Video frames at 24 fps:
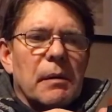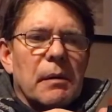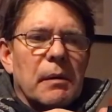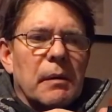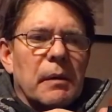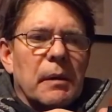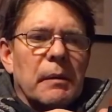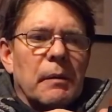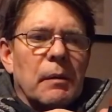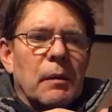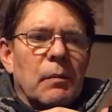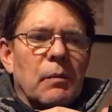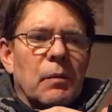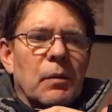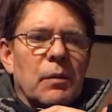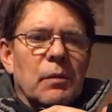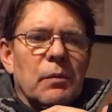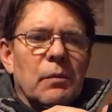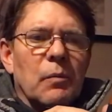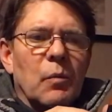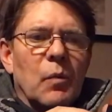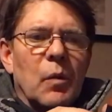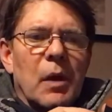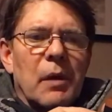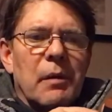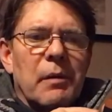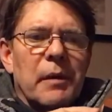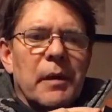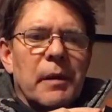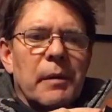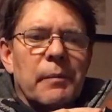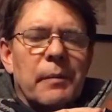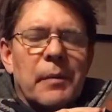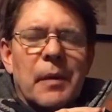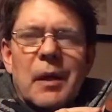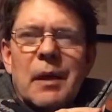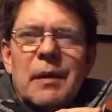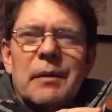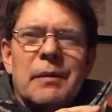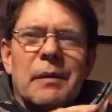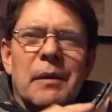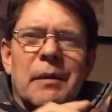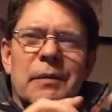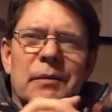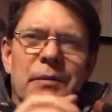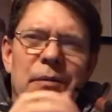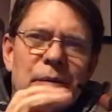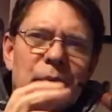wouldn't worry. I
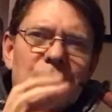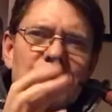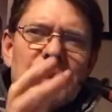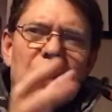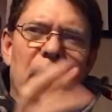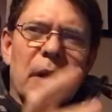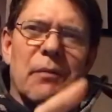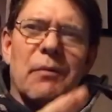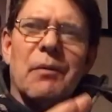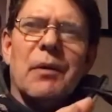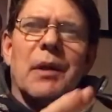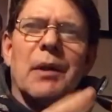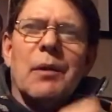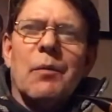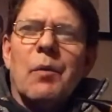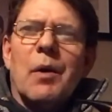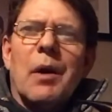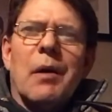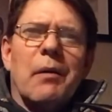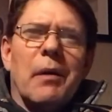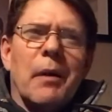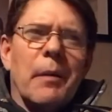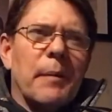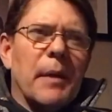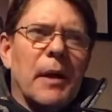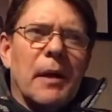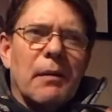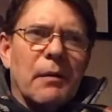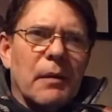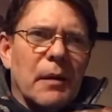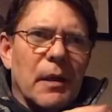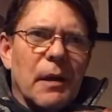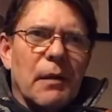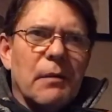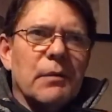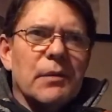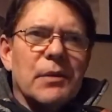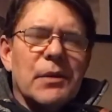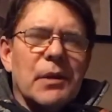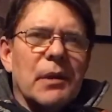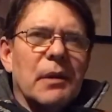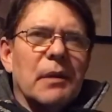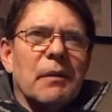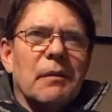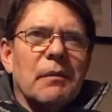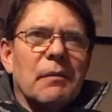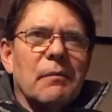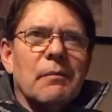don't generally worry about
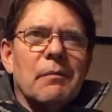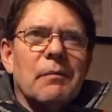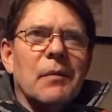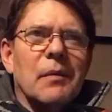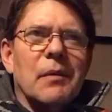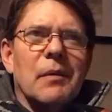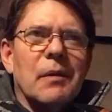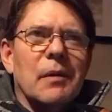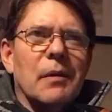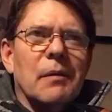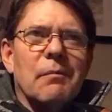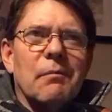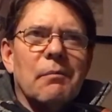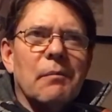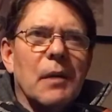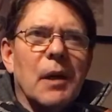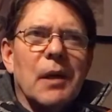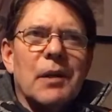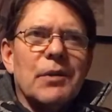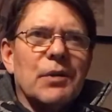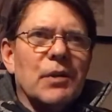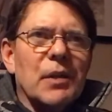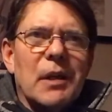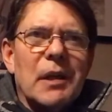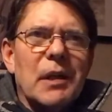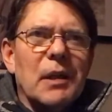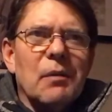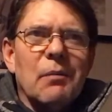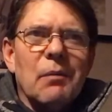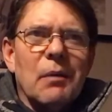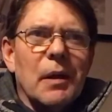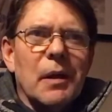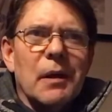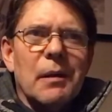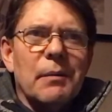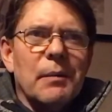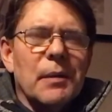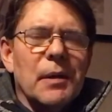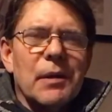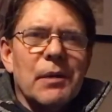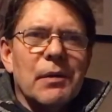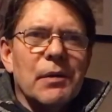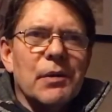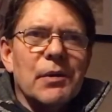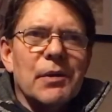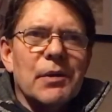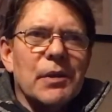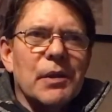ghosting much anyway,
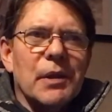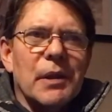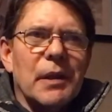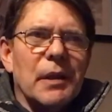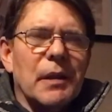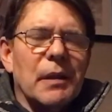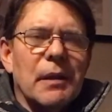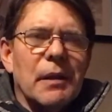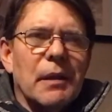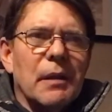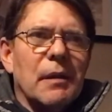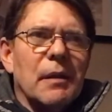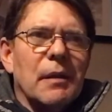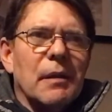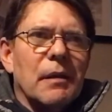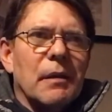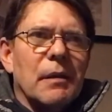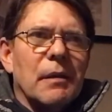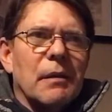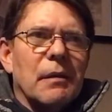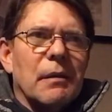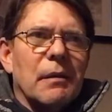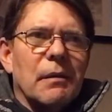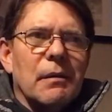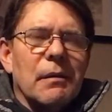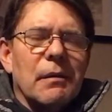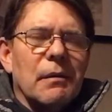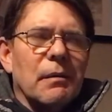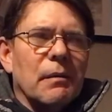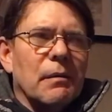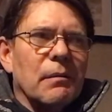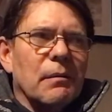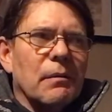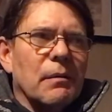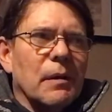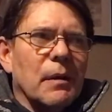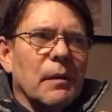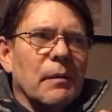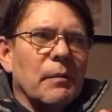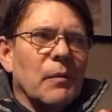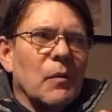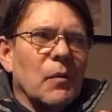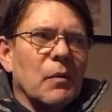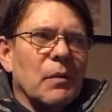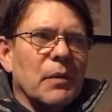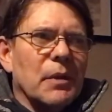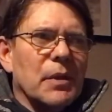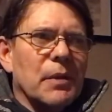because you know, I'm
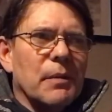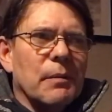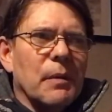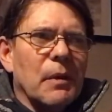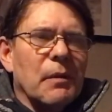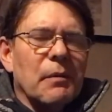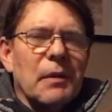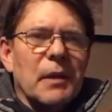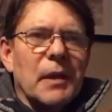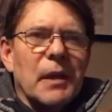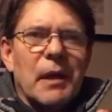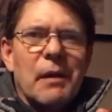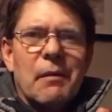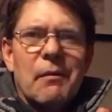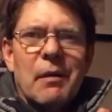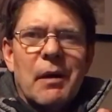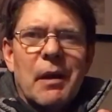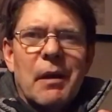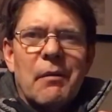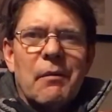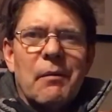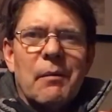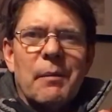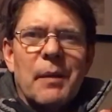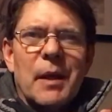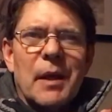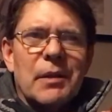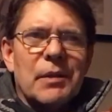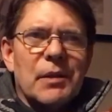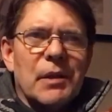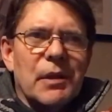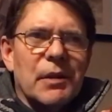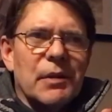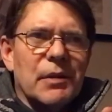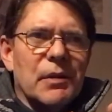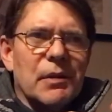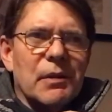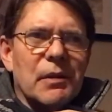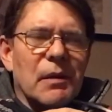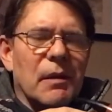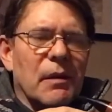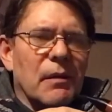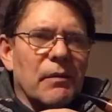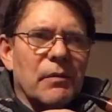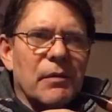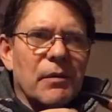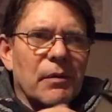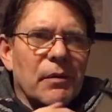always smoking aromatics, and
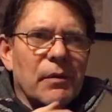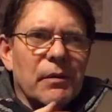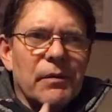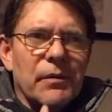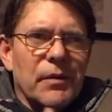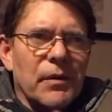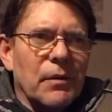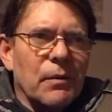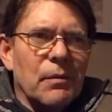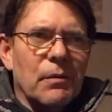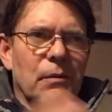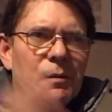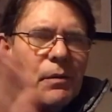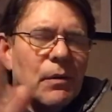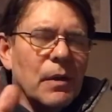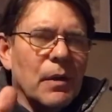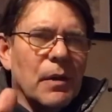after a few